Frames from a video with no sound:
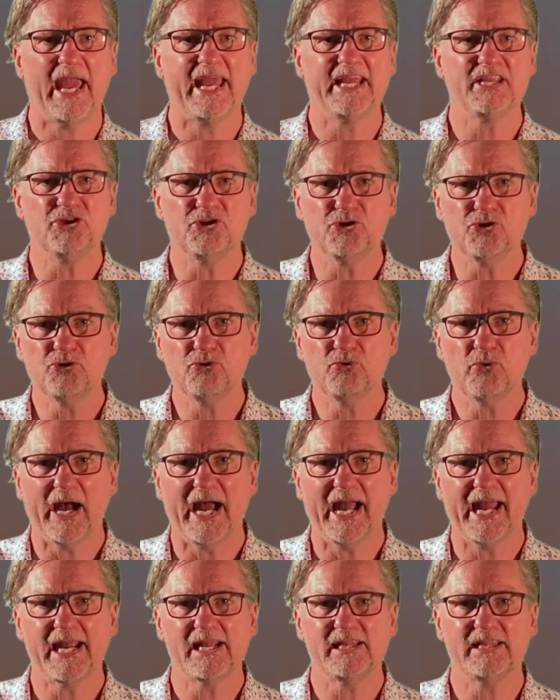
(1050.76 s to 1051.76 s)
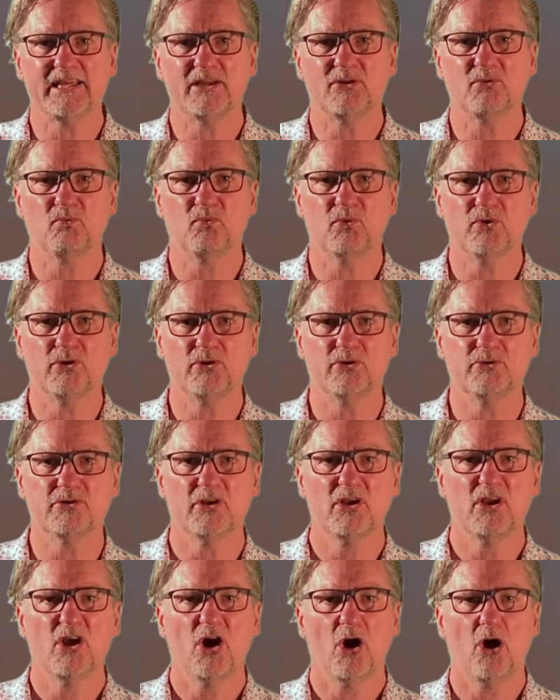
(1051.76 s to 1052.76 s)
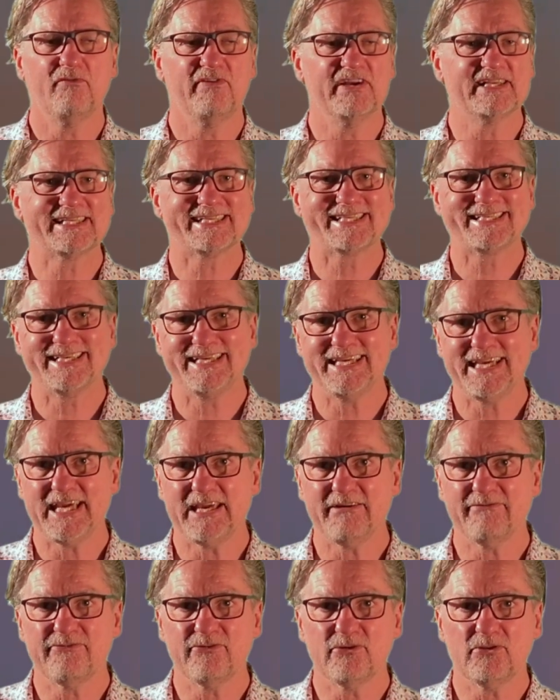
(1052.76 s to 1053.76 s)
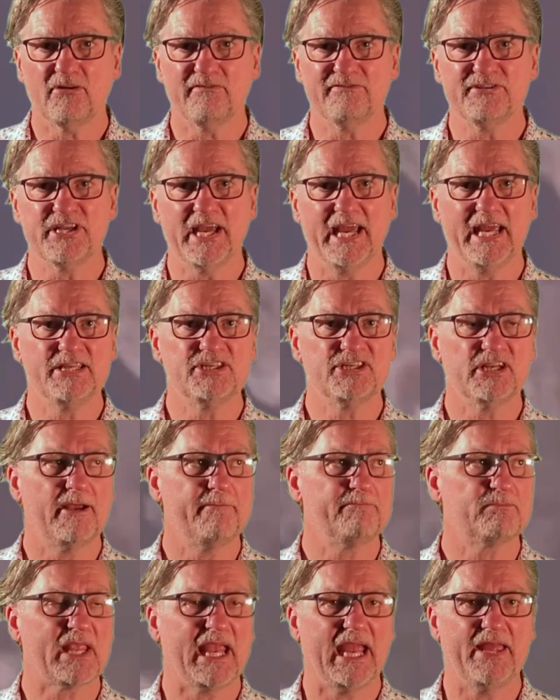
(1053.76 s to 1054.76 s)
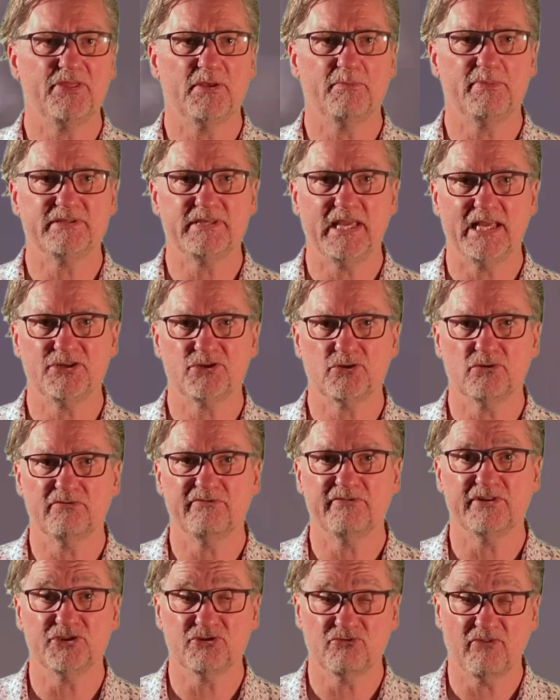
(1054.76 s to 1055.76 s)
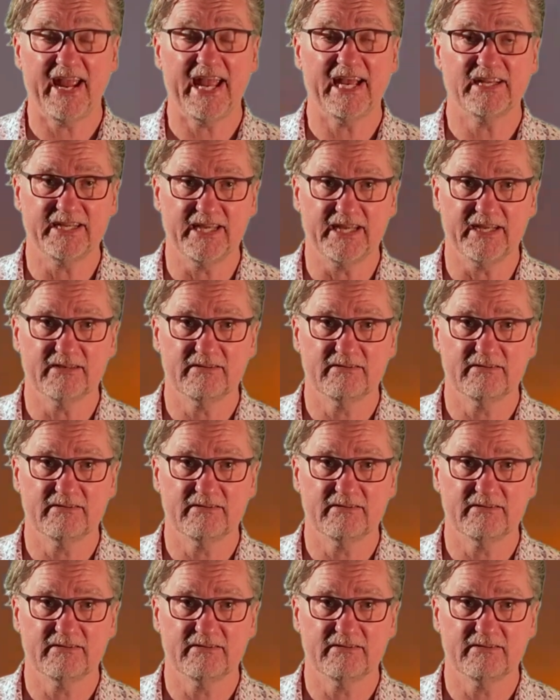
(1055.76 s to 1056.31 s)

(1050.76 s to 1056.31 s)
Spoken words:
a new alien world of a sea full of danger and the potential for drowning.